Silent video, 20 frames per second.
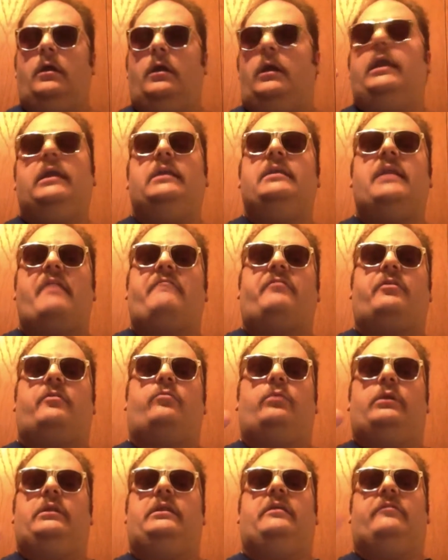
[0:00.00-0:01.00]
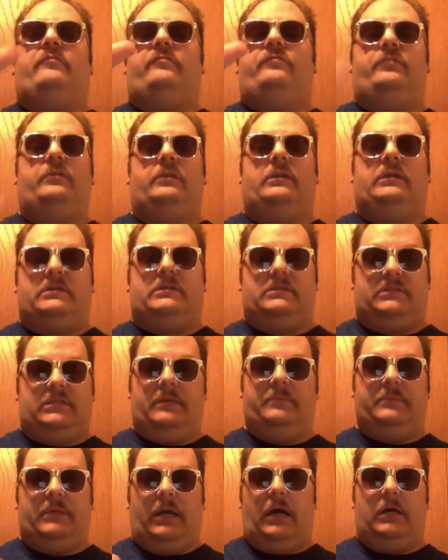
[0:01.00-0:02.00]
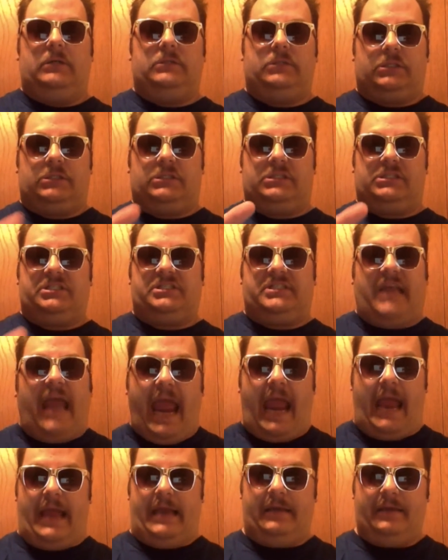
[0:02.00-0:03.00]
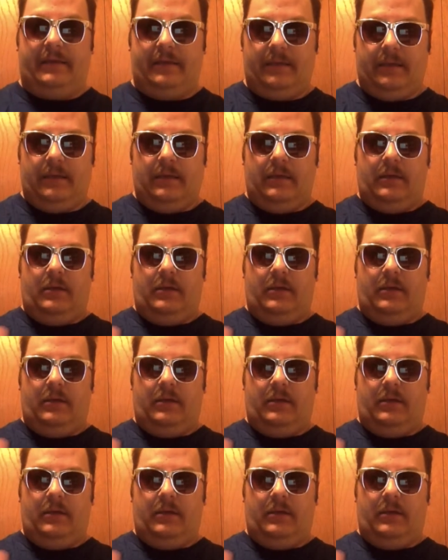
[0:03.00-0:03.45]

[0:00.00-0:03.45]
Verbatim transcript: He never really fully seemed to understand